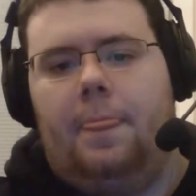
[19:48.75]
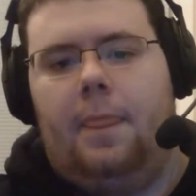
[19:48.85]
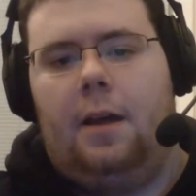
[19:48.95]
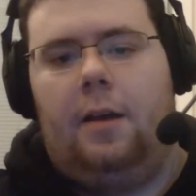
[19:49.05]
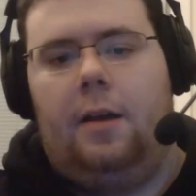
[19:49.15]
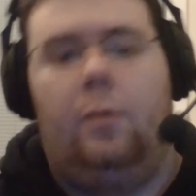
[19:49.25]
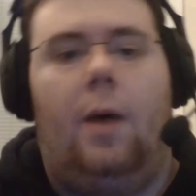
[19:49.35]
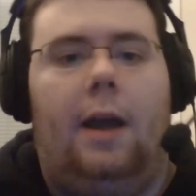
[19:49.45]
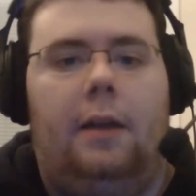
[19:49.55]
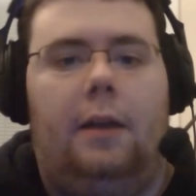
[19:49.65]
and
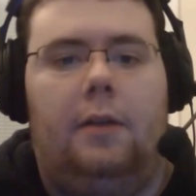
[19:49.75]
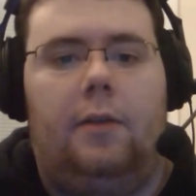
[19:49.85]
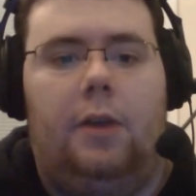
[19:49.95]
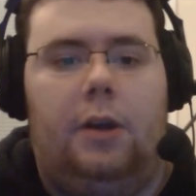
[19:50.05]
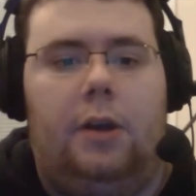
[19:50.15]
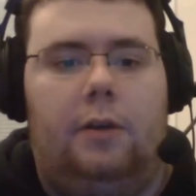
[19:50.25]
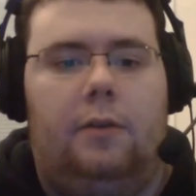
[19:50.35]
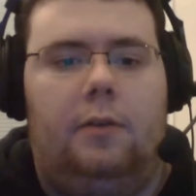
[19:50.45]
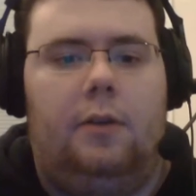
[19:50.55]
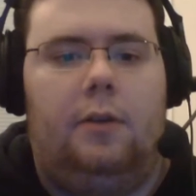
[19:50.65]
why, if you could.
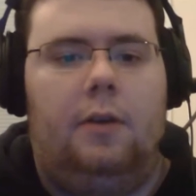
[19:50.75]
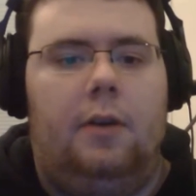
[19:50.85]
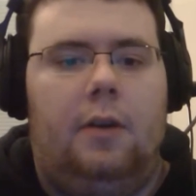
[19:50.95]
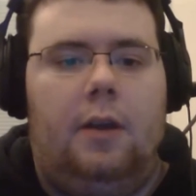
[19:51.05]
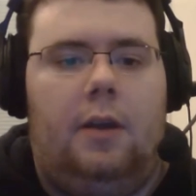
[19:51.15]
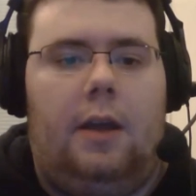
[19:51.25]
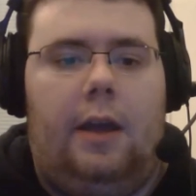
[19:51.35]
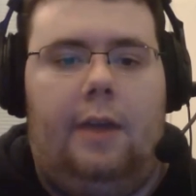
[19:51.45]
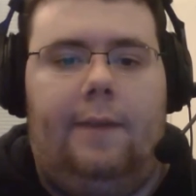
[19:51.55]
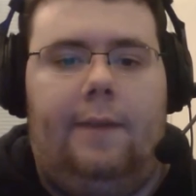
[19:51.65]

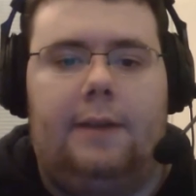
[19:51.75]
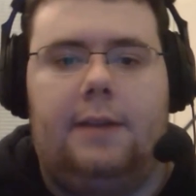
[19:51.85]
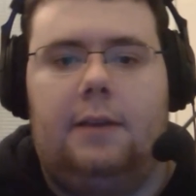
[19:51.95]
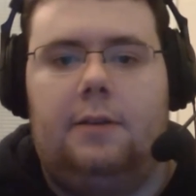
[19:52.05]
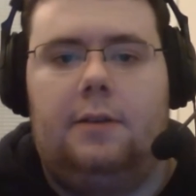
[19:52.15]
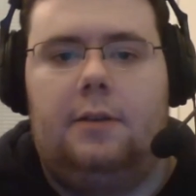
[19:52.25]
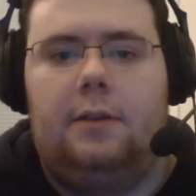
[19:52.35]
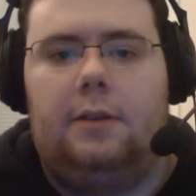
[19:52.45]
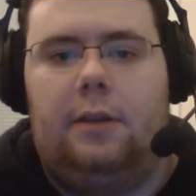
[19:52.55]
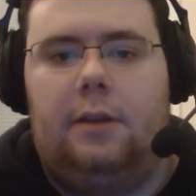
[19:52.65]
And thanks, guys. I'll
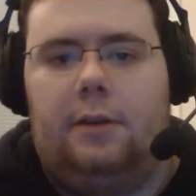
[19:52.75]
see you later.